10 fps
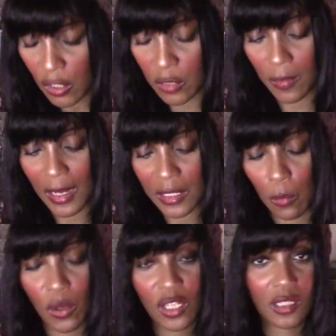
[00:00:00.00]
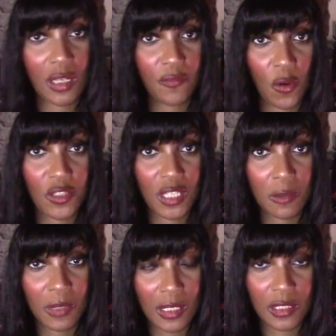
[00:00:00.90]
because we're asking what is the advice that
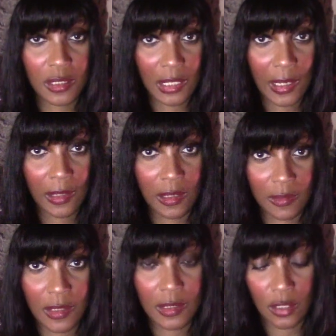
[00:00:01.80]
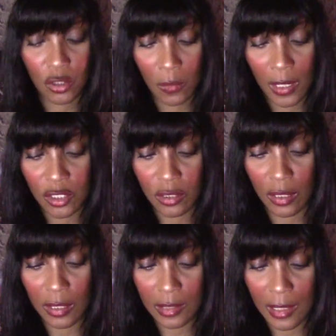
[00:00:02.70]
you need to take in this situation
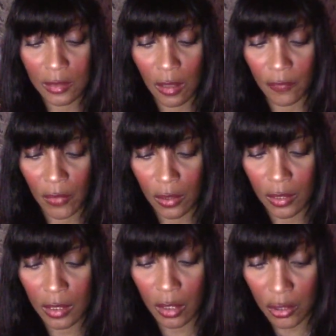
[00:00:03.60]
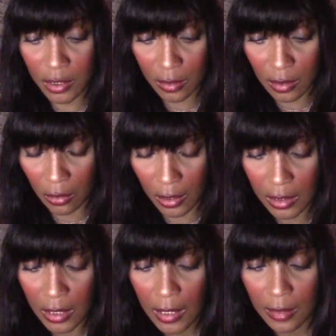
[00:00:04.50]
and it says on the higher lighter side
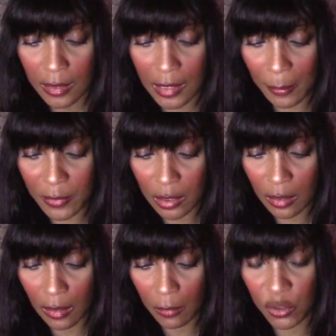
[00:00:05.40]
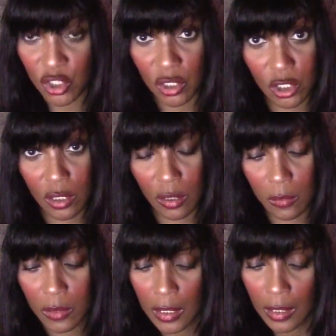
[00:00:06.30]
the saboteur which is
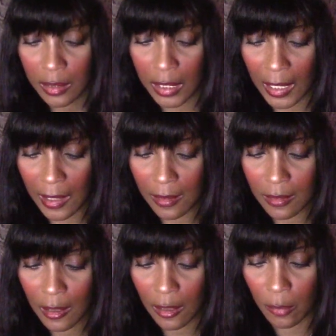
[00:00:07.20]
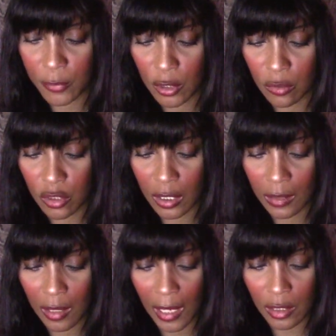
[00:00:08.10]
you can help you to
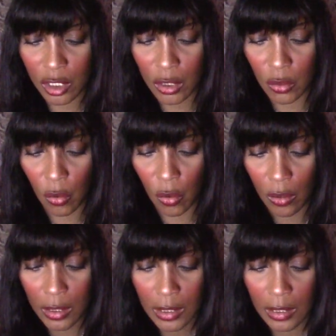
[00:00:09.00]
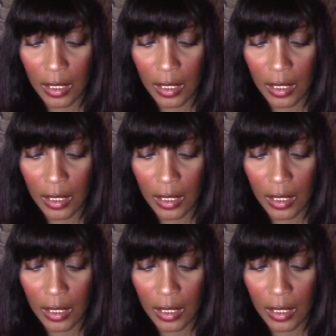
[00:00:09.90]
connect to your